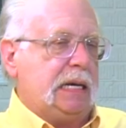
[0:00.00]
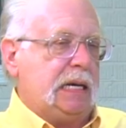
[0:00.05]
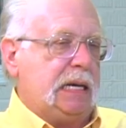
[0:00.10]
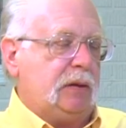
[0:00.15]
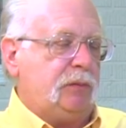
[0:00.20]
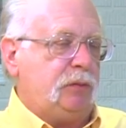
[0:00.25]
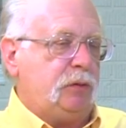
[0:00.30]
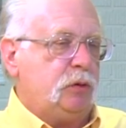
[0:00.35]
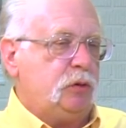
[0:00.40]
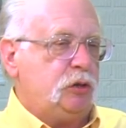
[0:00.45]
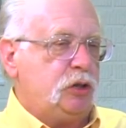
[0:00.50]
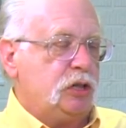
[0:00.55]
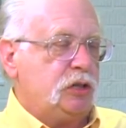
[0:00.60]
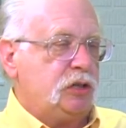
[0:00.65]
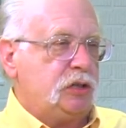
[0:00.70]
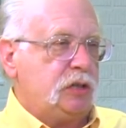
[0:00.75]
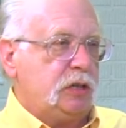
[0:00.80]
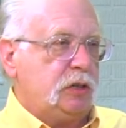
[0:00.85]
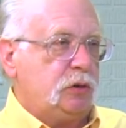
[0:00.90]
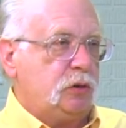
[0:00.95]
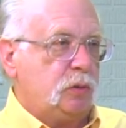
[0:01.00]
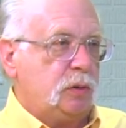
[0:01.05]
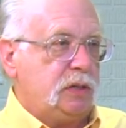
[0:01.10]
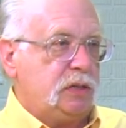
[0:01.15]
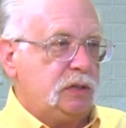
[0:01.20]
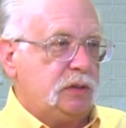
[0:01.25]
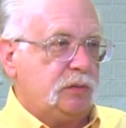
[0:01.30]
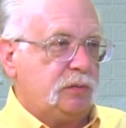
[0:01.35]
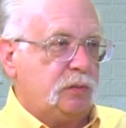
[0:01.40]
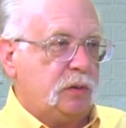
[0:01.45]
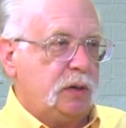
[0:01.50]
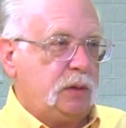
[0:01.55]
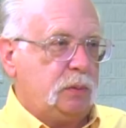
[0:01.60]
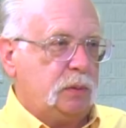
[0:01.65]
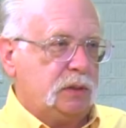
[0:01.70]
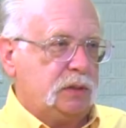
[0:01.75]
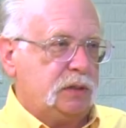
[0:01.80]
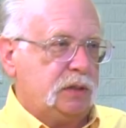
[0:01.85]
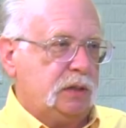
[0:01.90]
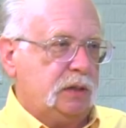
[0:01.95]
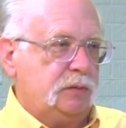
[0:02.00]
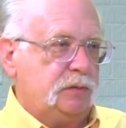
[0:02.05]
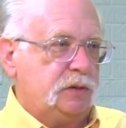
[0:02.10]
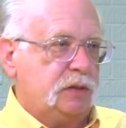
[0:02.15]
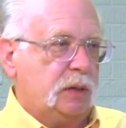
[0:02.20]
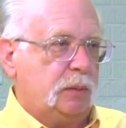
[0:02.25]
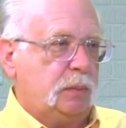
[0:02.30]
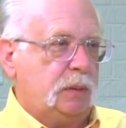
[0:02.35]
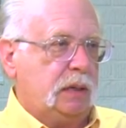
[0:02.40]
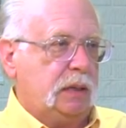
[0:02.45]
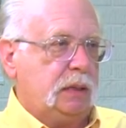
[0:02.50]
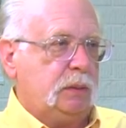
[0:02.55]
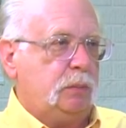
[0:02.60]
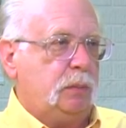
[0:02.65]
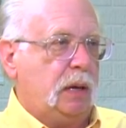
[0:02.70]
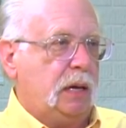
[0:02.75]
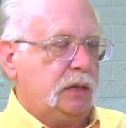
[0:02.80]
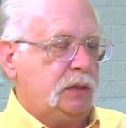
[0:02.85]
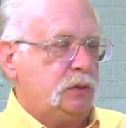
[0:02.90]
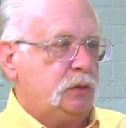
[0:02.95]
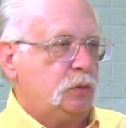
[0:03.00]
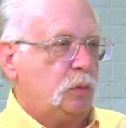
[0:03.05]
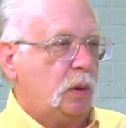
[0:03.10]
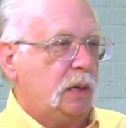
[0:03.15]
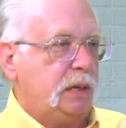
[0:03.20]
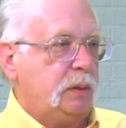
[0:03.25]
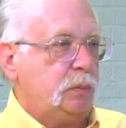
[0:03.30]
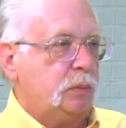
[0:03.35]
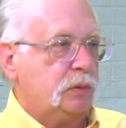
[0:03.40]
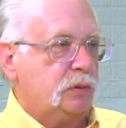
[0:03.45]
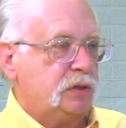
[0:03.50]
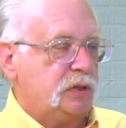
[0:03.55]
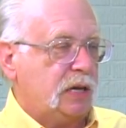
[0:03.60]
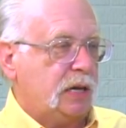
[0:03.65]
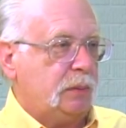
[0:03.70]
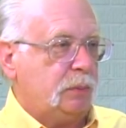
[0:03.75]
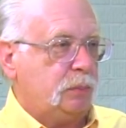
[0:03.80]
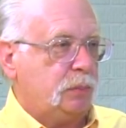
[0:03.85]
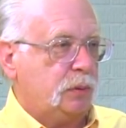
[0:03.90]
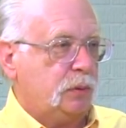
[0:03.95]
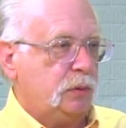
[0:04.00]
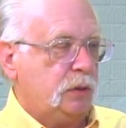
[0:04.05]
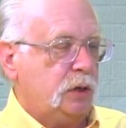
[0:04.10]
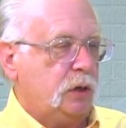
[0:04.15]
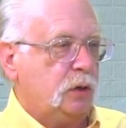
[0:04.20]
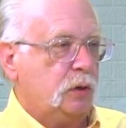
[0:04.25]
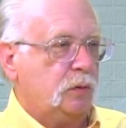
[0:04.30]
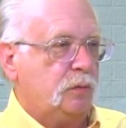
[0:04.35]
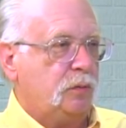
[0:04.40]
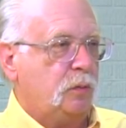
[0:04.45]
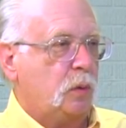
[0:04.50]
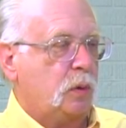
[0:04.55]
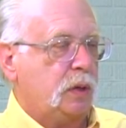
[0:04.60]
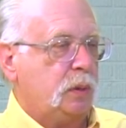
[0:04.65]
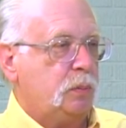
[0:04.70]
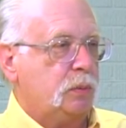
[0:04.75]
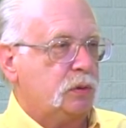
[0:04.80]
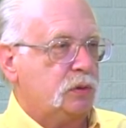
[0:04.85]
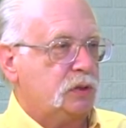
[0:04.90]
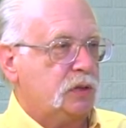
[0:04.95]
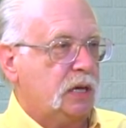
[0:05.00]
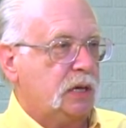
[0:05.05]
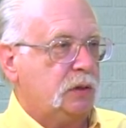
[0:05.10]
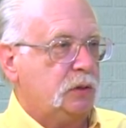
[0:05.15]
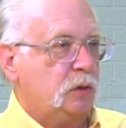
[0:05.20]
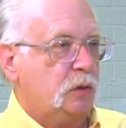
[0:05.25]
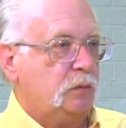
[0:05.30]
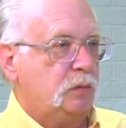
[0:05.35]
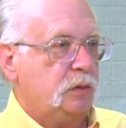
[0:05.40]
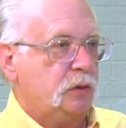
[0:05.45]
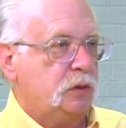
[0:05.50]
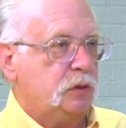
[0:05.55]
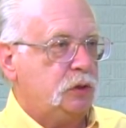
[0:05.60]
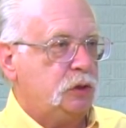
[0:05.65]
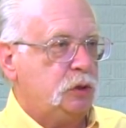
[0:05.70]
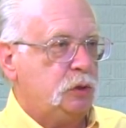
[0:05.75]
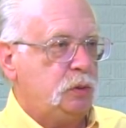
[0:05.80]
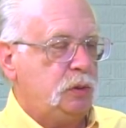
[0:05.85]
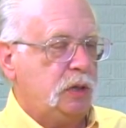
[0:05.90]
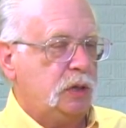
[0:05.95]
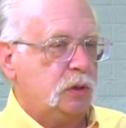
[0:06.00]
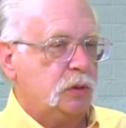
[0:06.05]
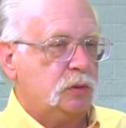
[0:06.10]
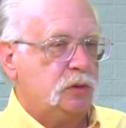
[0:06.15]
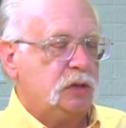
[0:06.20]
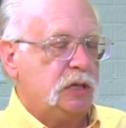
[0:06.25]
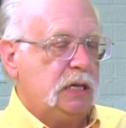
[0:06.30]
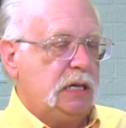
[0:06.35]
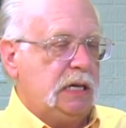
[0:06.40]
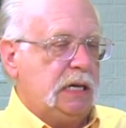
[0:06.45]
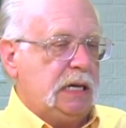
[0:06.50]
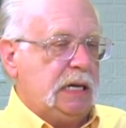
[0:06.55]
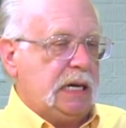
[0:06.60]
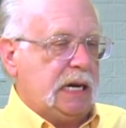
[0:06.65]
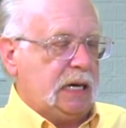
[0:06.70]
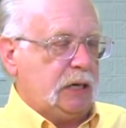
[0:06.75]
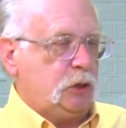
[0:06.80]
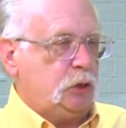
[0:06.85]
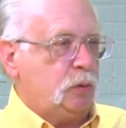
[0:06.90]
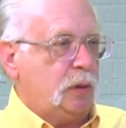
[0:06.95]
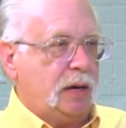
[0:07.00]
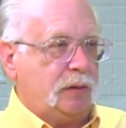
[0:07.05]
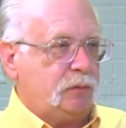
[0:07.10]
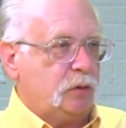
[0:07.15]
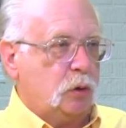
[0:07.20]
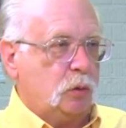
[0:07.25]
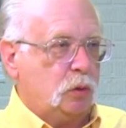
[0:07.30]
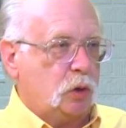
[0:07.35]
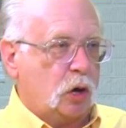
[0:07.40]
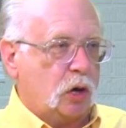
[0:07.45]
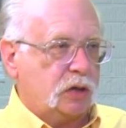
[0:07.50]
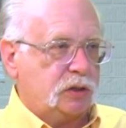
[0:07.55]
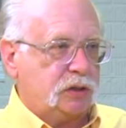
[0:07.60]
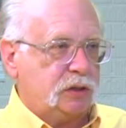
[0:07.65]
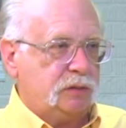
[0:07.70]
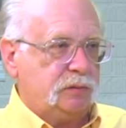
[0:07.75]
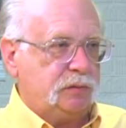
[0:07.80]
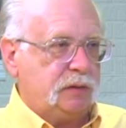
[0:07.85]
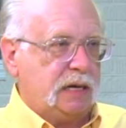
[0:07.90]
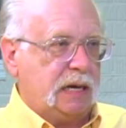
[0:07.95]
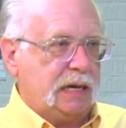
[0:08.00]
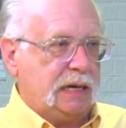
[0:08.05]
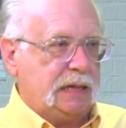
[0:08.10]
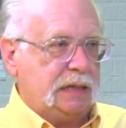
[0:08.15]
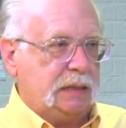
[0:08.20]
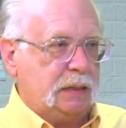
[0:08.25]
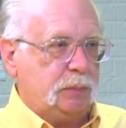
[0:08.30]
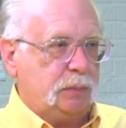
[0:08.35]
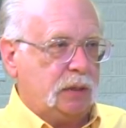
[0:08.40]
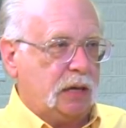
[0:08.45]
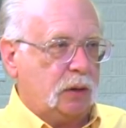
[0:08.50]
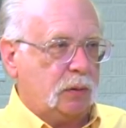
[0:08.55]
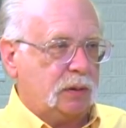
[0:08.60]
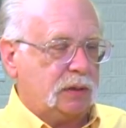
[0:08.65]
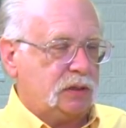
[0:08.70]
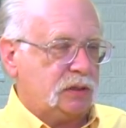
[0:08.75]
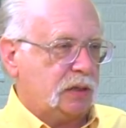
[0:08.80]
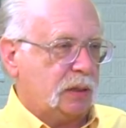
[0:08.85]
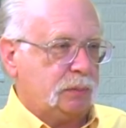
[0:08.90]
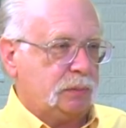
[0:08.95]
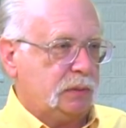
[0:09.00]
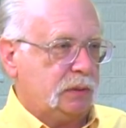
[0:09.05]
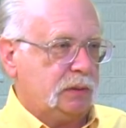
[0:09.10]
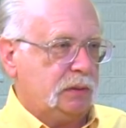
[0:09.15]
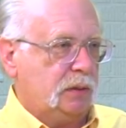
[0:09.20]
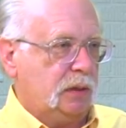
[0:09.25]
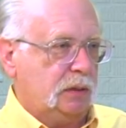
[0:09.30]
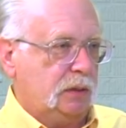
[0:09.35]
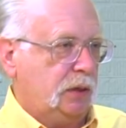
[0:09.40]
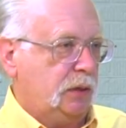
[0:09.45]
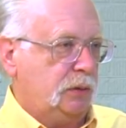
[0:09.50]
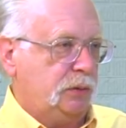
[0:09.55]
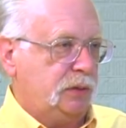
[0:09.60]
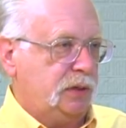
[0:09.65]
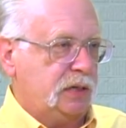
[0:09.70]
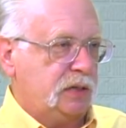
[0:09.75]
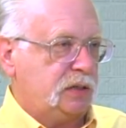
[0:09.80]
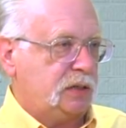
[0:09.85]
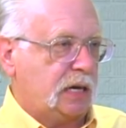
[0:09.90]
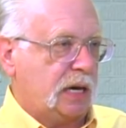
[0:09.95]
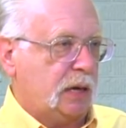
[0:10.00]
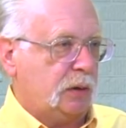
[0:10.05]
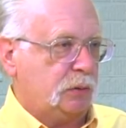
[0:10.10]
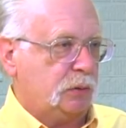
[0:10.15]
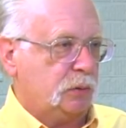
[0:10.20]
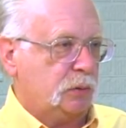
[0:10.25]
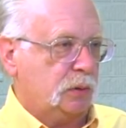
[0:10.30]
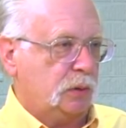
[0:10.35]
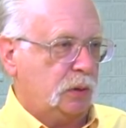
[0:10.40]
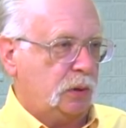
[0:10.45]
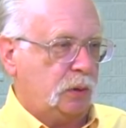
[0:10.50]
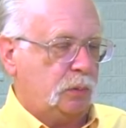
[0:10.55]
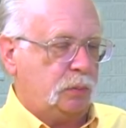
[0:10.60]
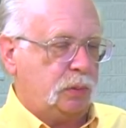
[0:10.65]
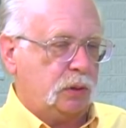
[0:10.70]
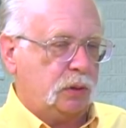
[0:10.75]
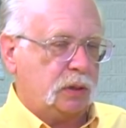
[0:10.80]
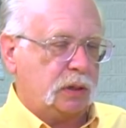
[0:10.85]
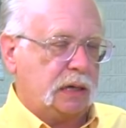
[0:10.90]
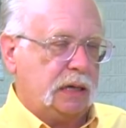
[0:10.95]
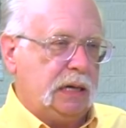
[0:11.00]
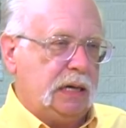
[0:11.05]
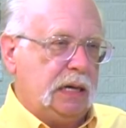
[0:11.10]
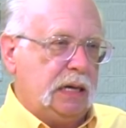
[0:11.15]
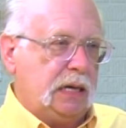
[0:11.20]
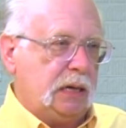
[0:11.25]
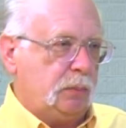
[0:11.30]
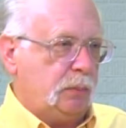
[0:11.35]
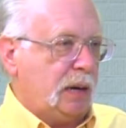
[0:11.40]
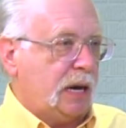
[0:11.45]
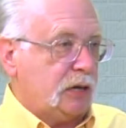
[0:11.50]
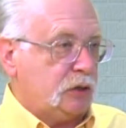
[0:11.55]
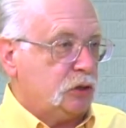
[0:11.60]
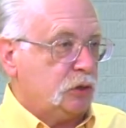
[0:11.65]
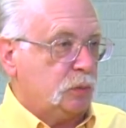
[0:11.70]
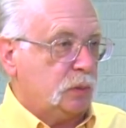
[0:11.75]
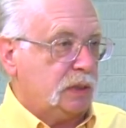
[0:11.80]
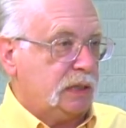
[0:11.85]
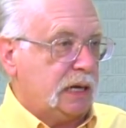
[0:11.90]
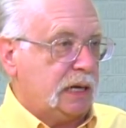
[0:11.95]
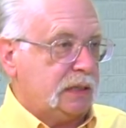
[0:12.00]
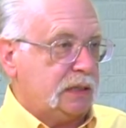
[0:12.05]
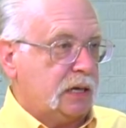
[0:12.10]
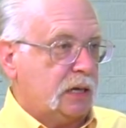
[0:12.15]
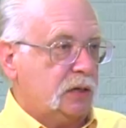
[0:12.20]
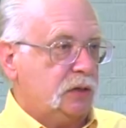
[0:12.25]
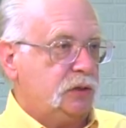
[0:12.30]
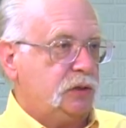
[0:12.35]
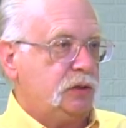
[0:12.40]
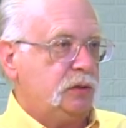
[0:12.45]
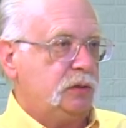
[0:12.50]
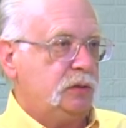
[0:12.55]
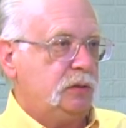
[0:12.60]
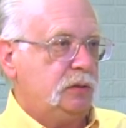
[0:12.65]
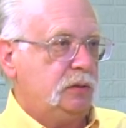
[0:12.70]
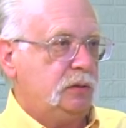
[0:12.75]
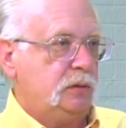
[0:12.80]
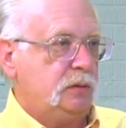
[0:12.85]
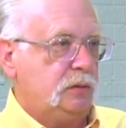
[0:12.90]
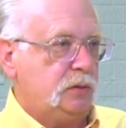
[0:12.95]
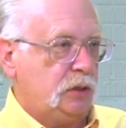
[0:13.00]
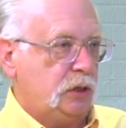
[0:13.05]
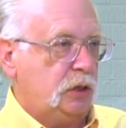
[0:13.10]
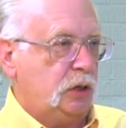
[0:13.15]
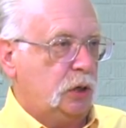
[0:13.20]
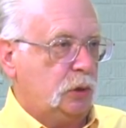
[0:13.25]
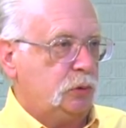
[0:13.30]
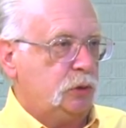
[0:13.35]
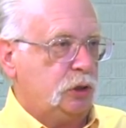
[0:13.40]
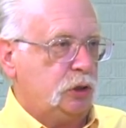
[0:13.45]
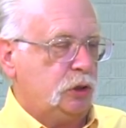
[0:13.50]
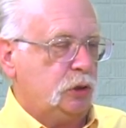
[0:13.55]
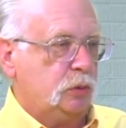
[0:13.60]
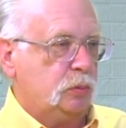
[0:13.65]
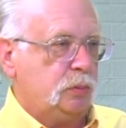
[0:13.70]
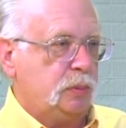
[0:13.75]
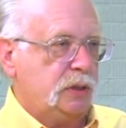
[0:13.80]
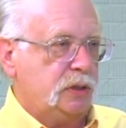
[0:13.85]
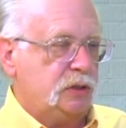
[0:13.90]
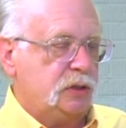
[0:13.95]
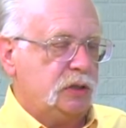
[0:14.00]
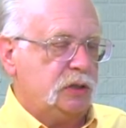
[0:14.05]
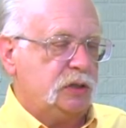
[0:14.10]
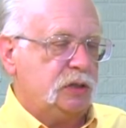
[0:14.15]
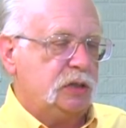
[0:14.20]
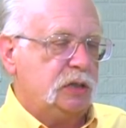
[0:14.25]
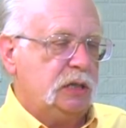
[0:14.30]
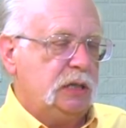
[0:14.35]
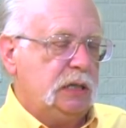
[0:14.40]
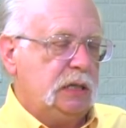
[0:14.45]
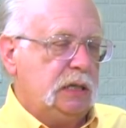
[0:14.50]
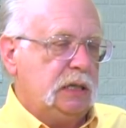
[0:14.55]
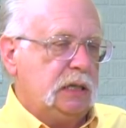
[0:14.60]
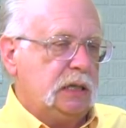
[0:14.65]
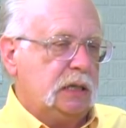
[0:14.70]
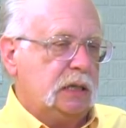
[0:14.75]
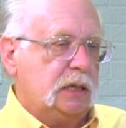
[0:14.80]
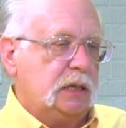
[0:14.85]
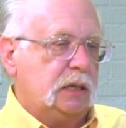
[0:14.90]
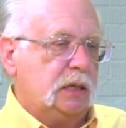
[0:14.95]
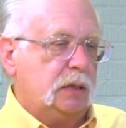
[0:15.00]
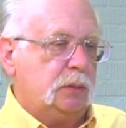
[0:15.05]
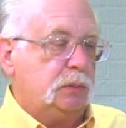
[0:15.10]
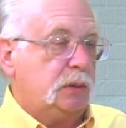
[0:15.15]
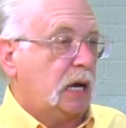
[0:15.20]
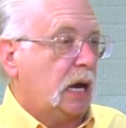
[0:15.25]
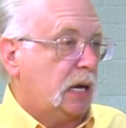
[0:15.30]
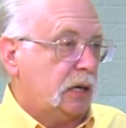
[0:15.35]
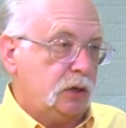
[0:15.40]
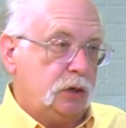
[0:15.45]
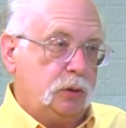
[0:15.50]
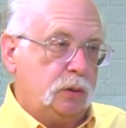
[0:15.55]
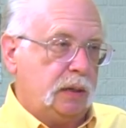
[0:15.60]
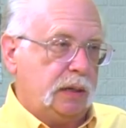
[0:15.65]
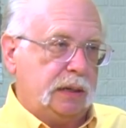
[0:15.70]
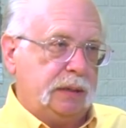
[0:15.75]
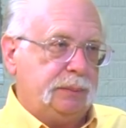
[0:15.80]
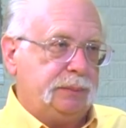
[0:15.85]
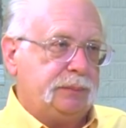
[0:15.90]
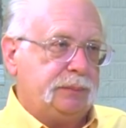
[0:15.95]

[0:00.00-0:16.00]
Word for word: if you just increase the frequency of somebody by 20% per year, 40% over the two years, and you have no cost of getting them there except a little discount or a little perk, imagine what that does, you know, to your business. Um, continuity.